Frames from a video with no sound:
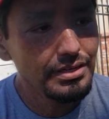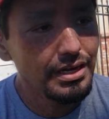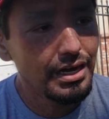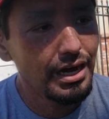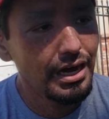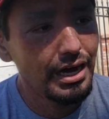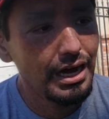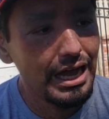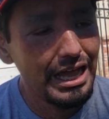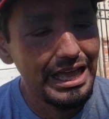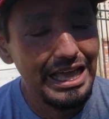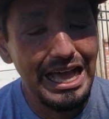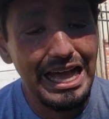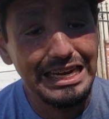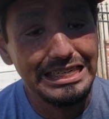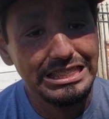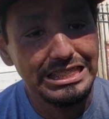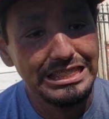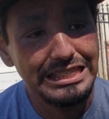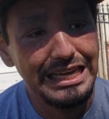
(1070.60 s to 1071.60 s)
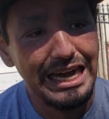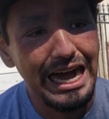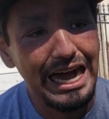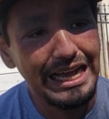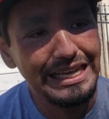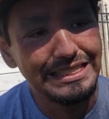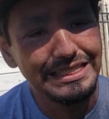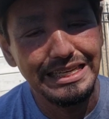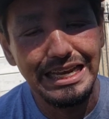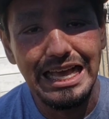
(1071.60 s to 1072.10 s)
I actually
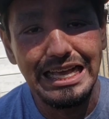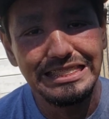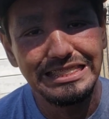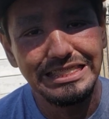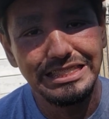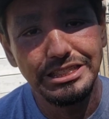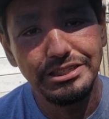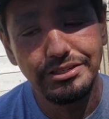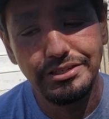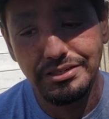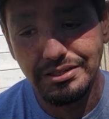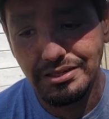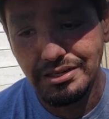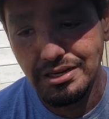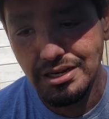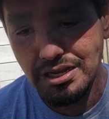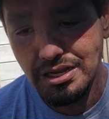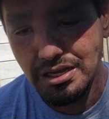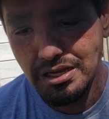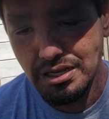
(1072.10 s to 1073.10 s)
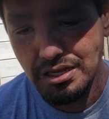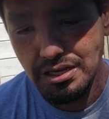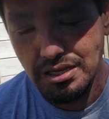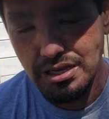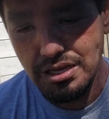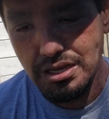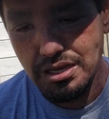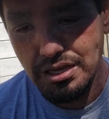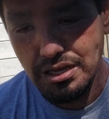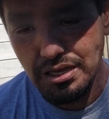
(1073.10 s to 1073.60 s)
hiked last year,
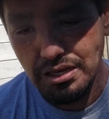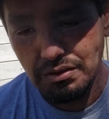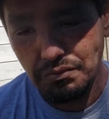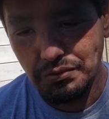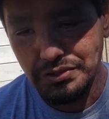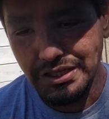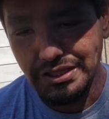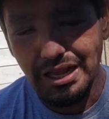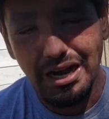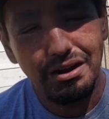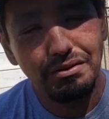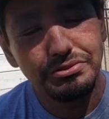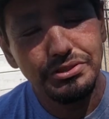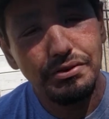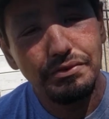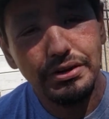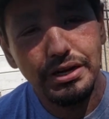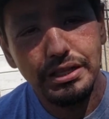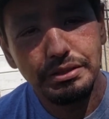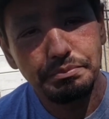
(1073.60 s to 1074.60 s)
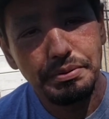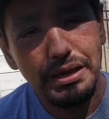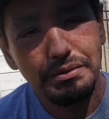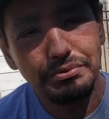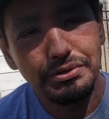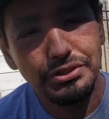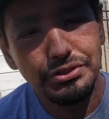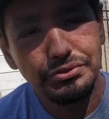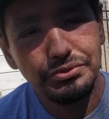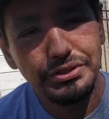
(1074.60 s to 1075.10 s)
which I thought I was never going to be able
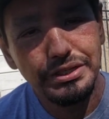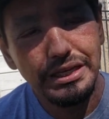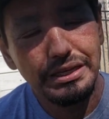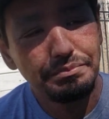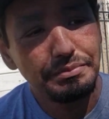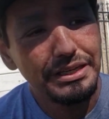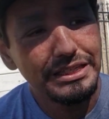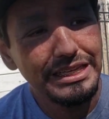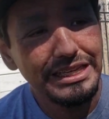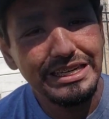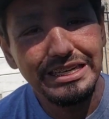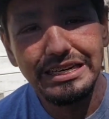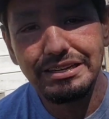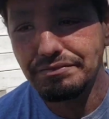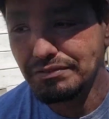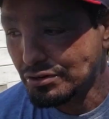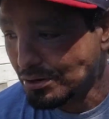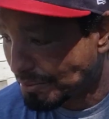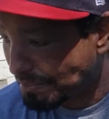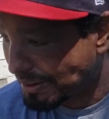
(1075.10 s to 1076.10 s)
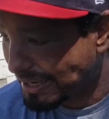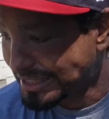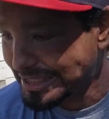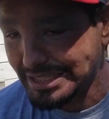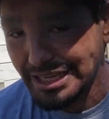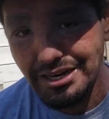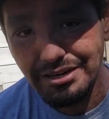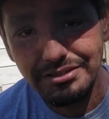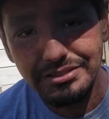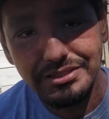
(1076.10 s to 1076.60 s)
to do again because I couldn't even go up my
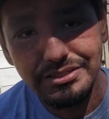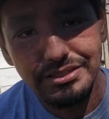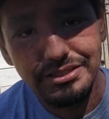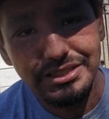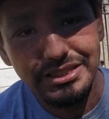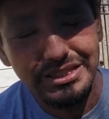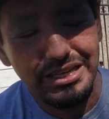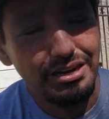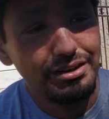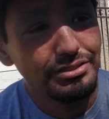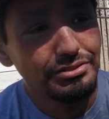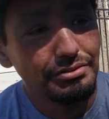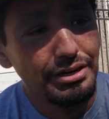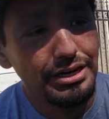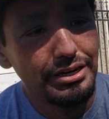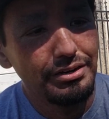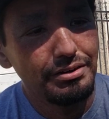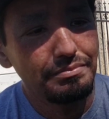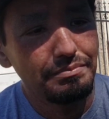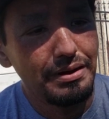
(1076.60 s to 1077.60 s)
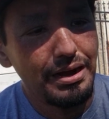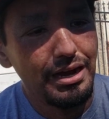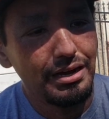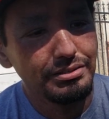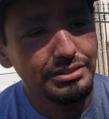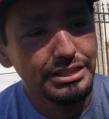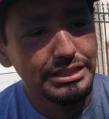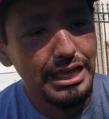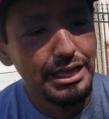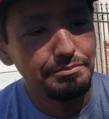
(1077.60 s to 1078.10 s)
stairs. There's stairs right here, my
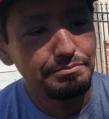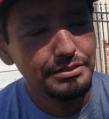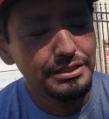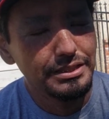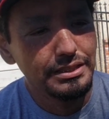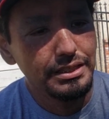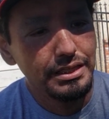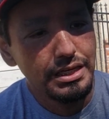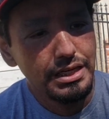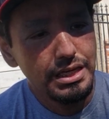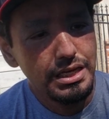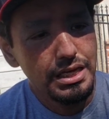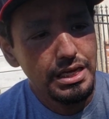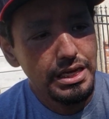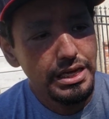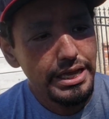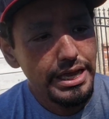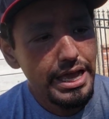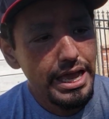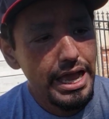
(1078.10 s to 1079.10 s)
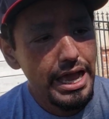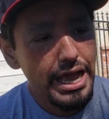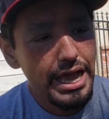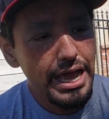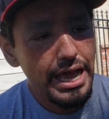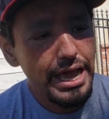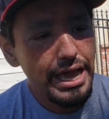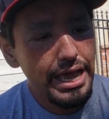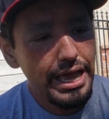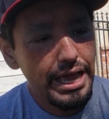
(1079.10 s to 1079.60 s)
house steps.
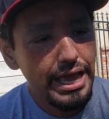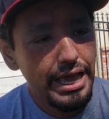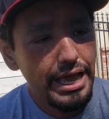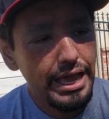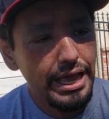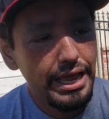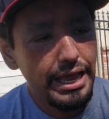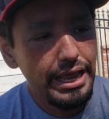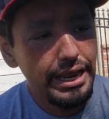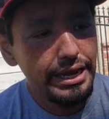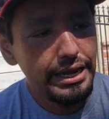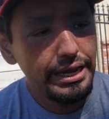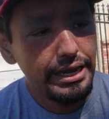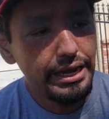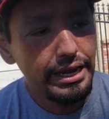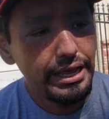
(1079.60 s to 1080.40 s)
And